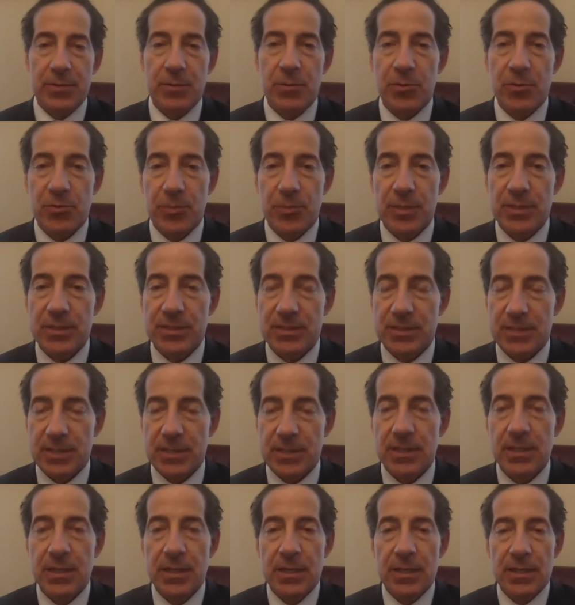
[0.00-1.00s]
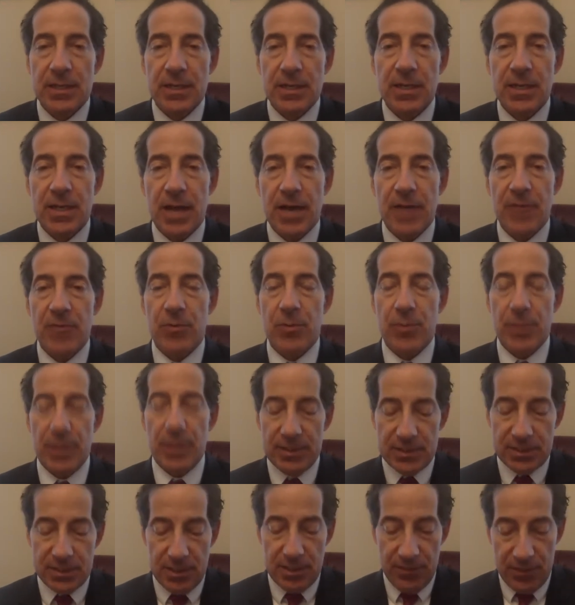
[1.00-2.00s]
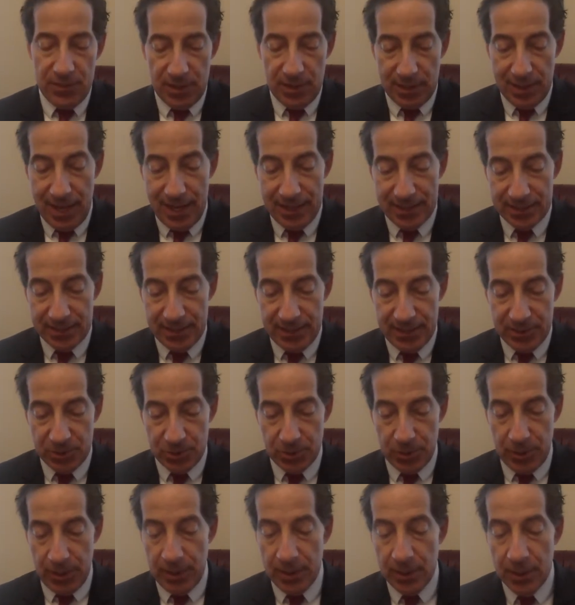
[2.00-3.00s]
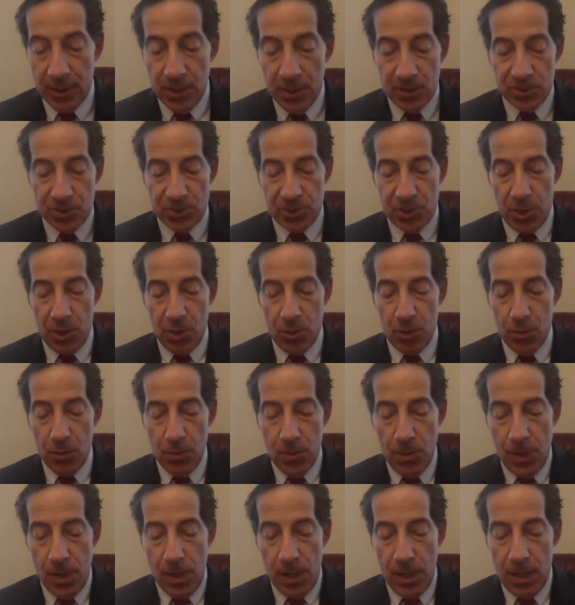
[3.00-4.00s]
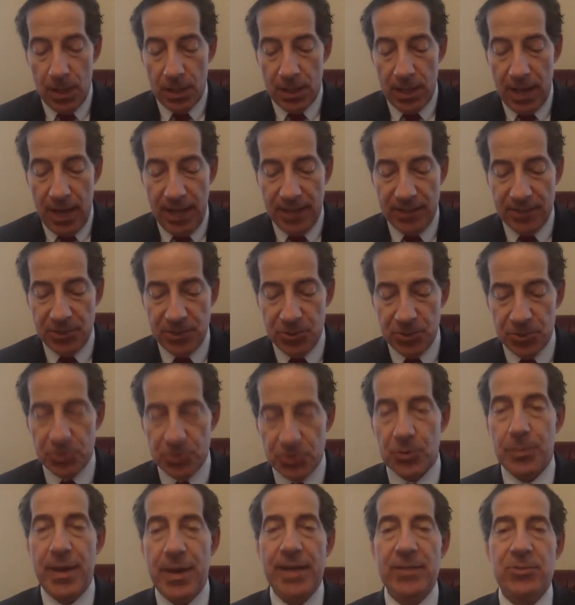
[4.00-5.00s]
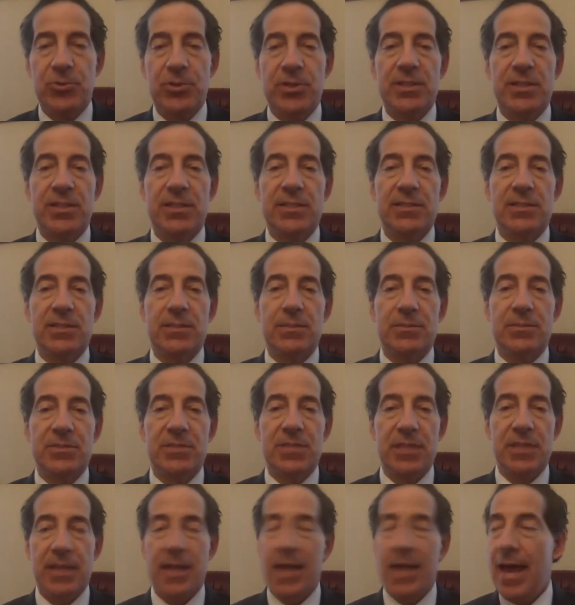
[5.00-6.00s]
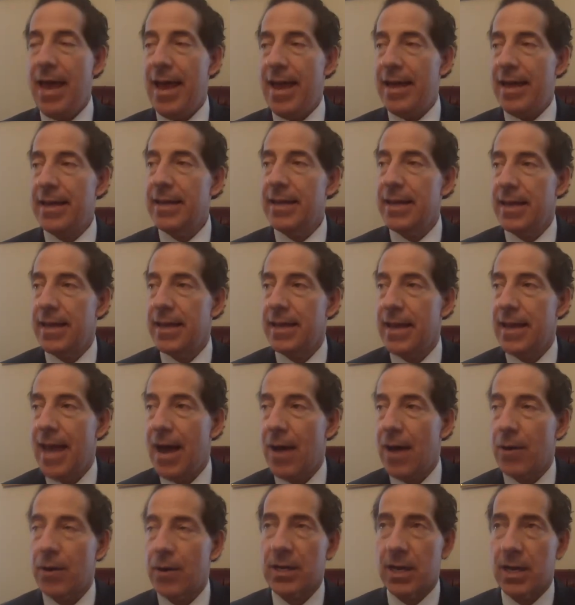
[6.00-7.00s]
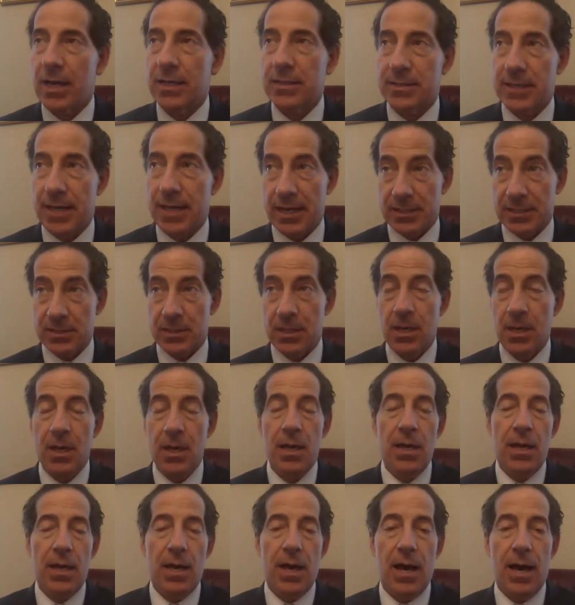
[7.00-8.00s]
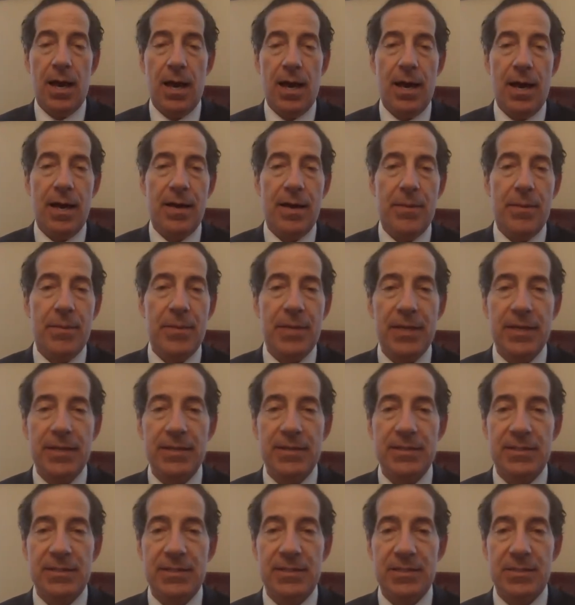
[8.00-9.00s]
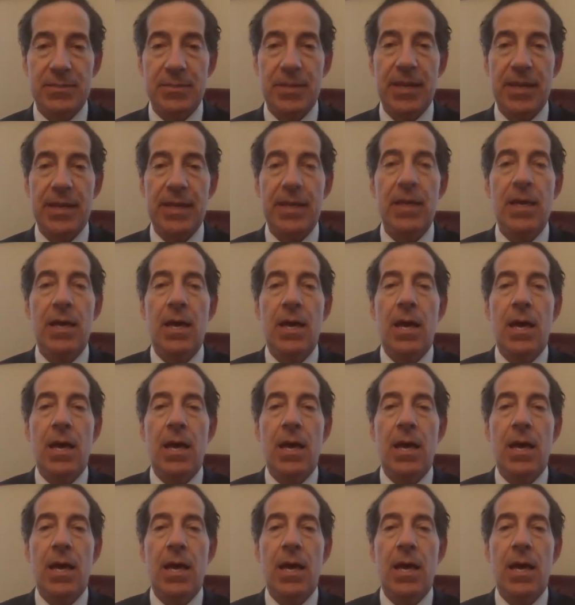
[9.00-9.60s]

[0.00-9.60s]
movements and governments of the last century. So constitutional patriotism today, in our context, means to me